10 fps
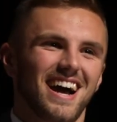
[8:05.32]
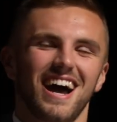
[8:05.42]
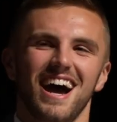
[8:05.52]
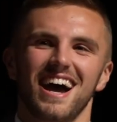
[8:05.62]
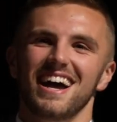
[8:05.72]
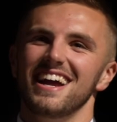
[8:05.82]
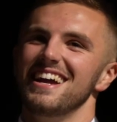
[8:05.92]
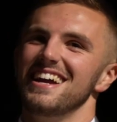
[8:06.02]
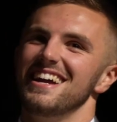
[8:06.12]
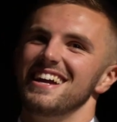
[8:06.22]

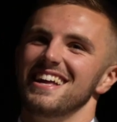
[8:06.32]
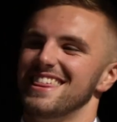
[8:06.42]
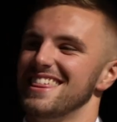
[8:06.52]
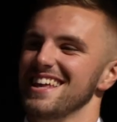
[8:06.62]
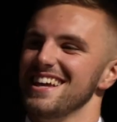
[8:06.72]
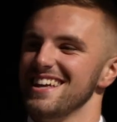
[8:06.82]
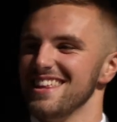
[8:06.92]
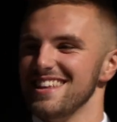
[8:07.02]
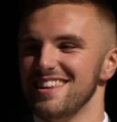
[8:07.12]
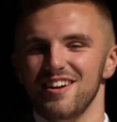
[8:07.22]
I think
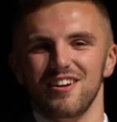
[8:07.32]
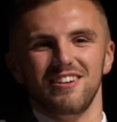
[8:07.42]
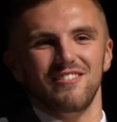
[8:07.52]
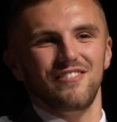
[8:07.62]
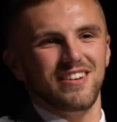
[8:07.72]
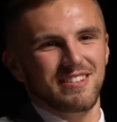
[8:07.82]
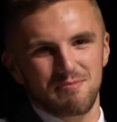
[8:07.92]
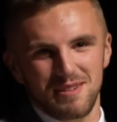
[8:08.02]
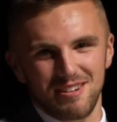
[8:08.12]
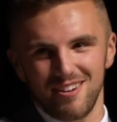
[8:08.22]
that they're fun to
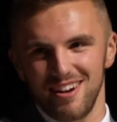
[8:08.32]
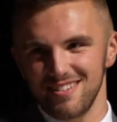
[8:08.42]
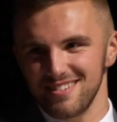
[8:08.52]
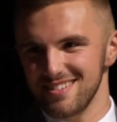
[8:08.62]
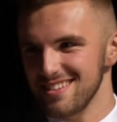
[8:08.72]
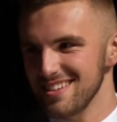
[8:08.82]
be around.